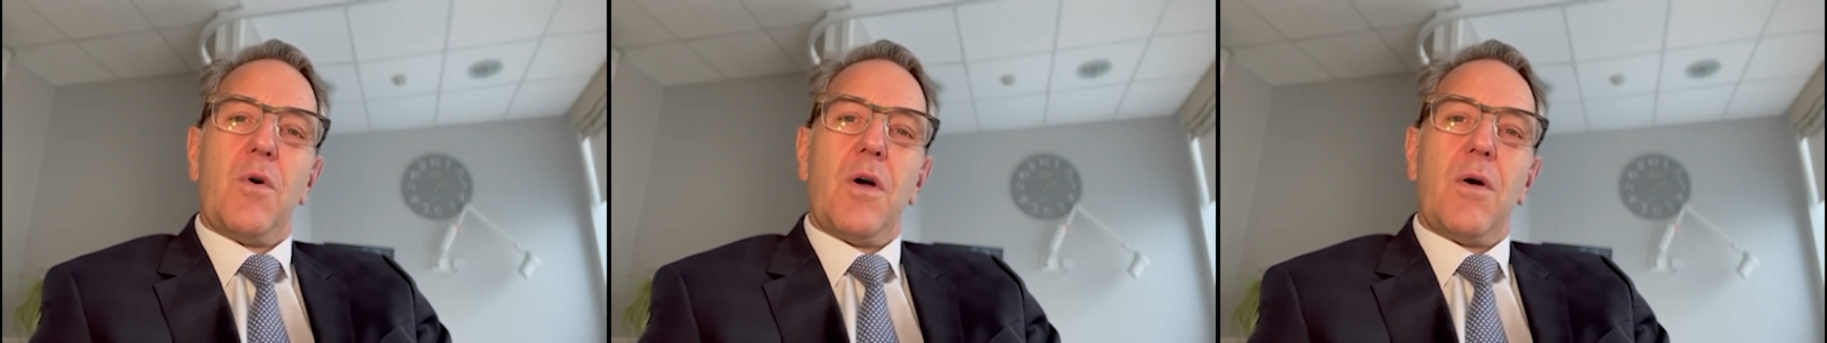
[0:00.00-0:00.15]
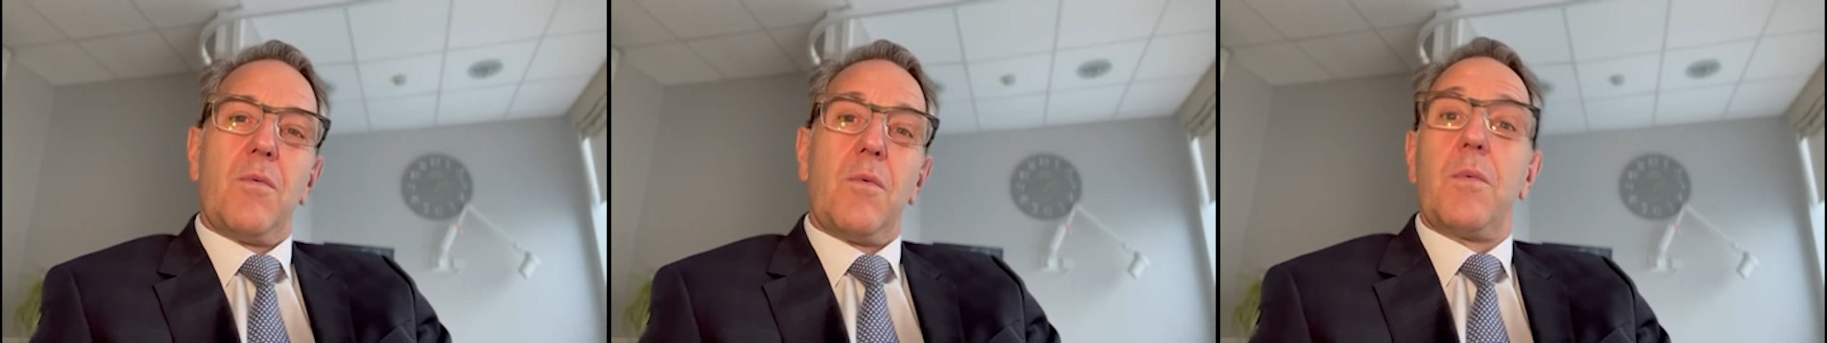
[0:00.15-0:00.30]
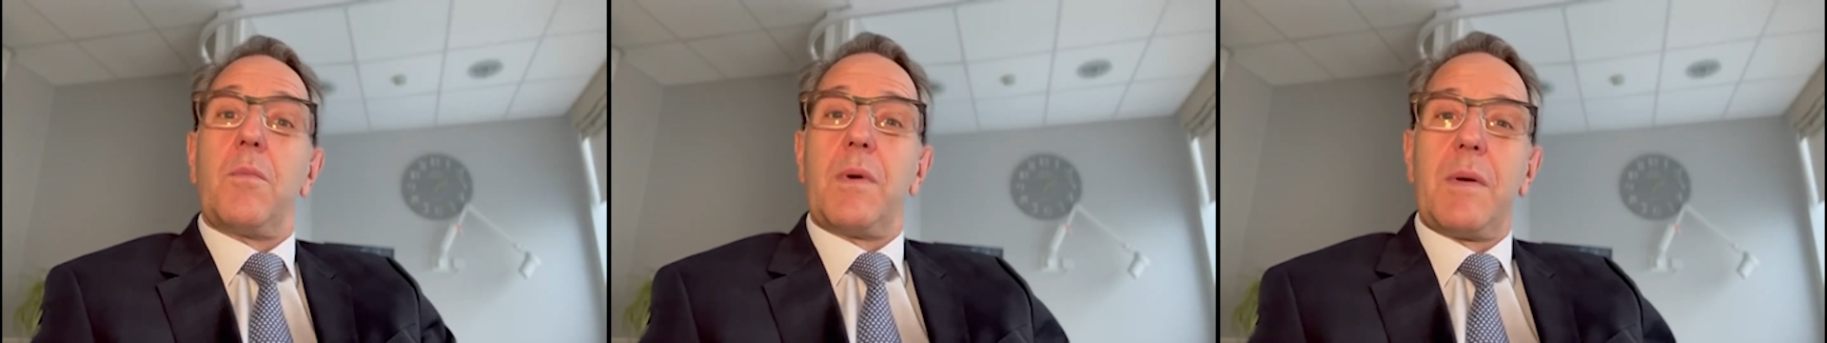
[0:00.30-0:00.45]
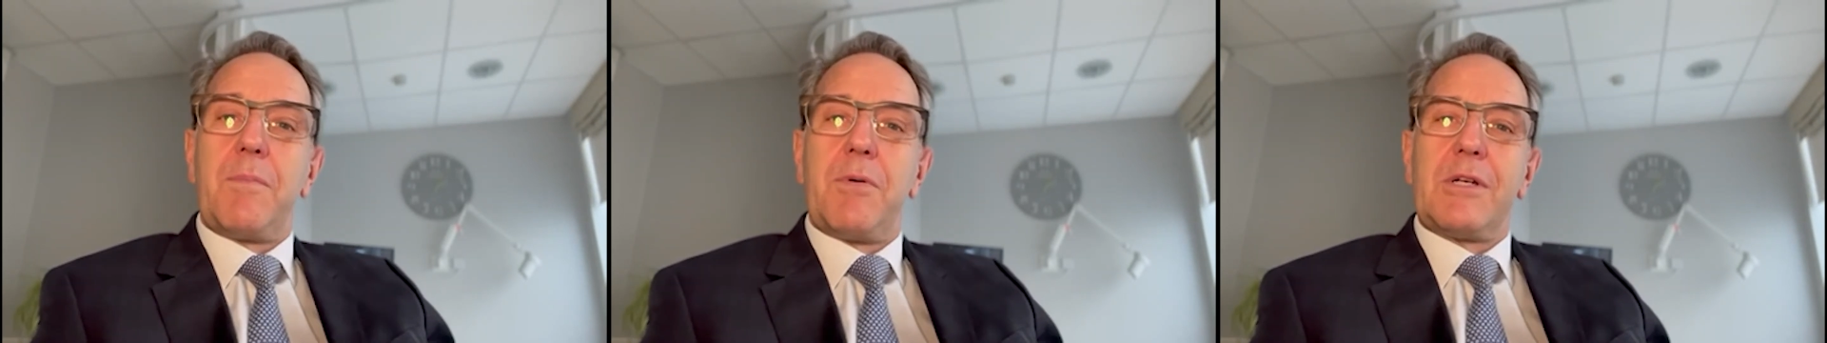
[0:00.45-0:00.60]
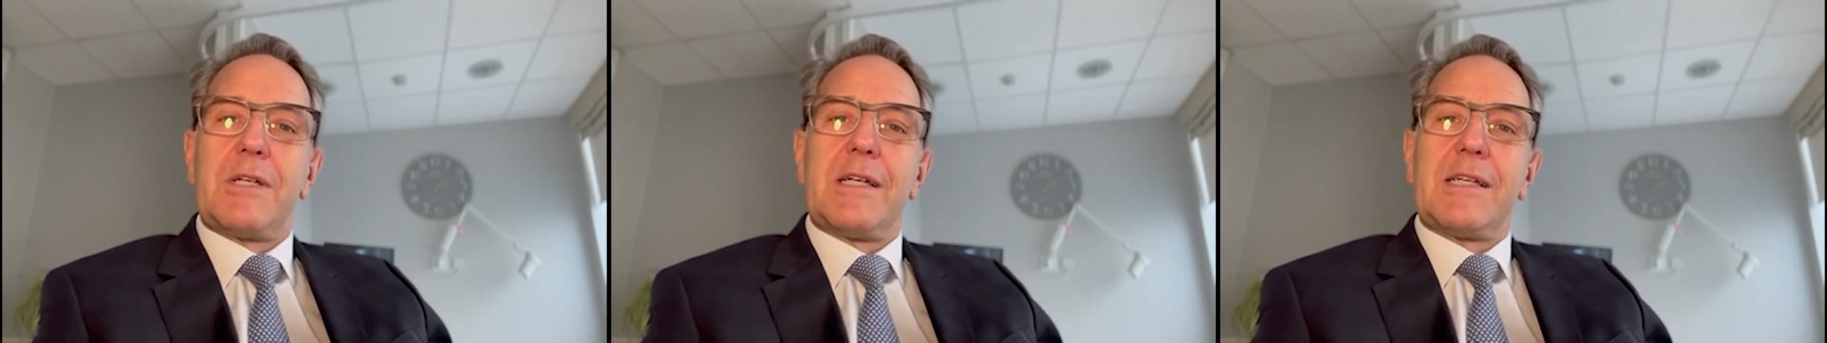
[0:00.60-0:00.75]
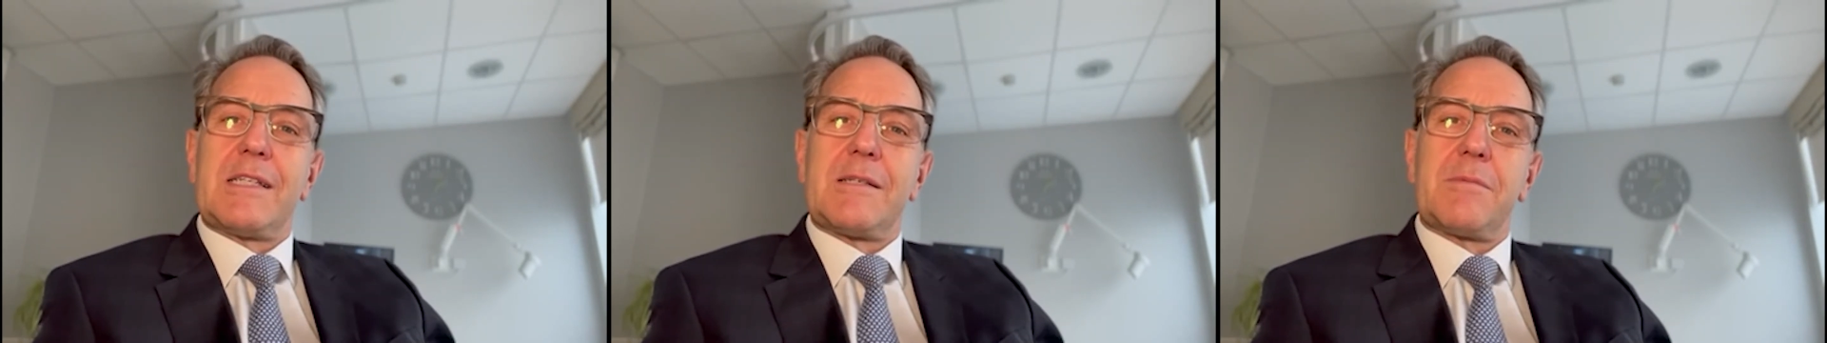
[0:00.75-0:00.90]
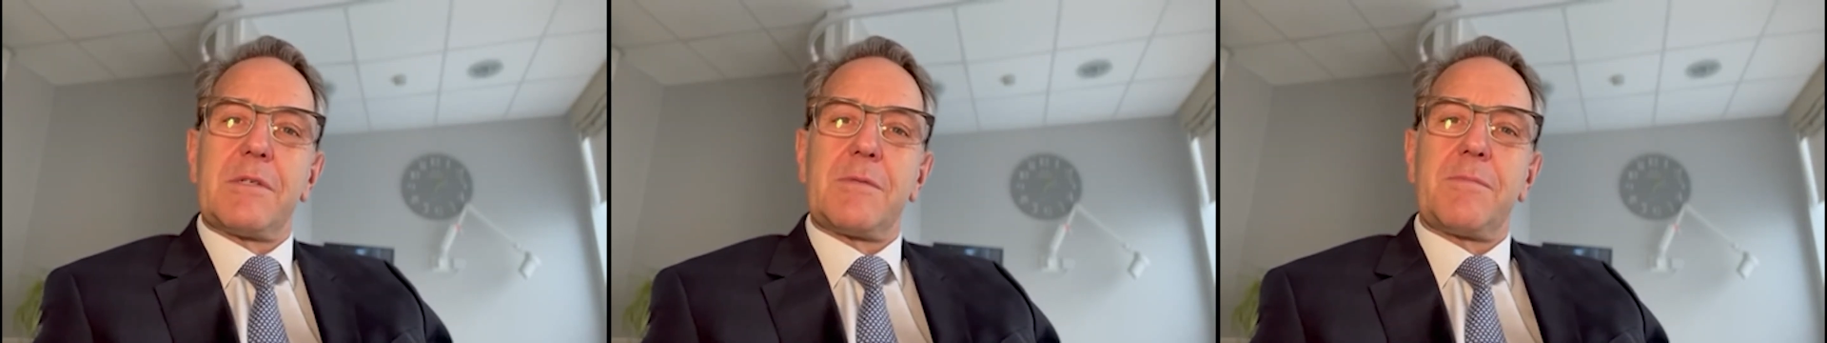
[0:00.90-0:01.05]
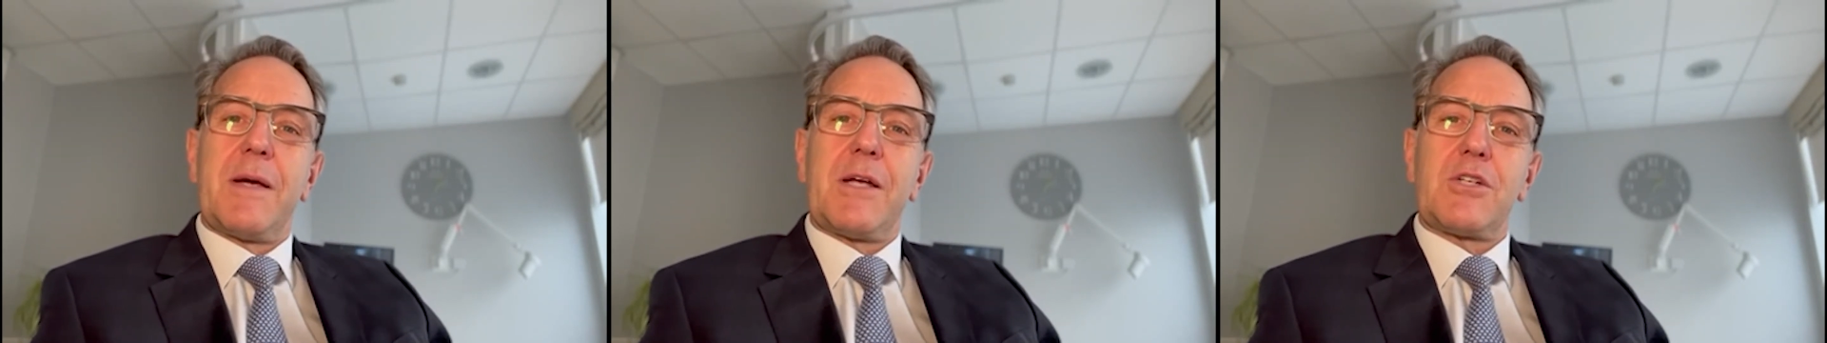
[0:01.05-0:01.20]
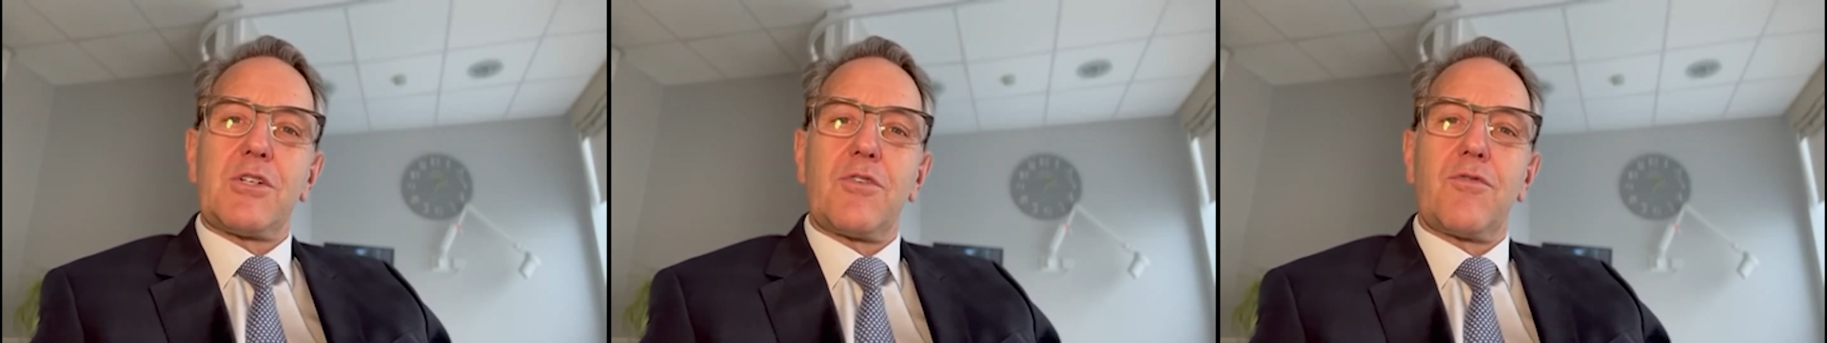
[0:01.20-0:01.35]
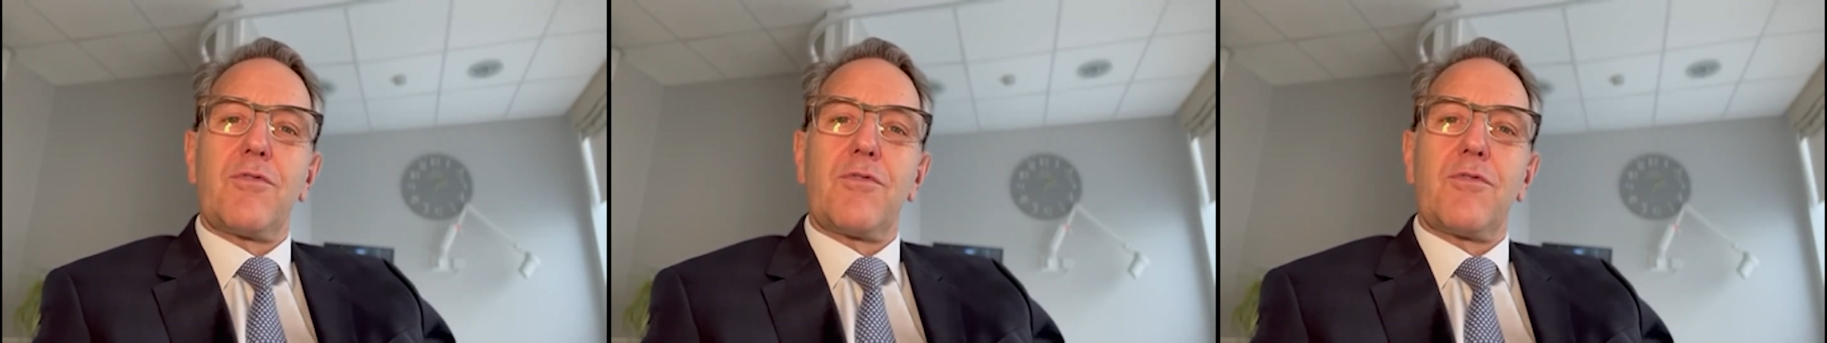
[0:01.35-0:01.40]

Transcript: We put in some special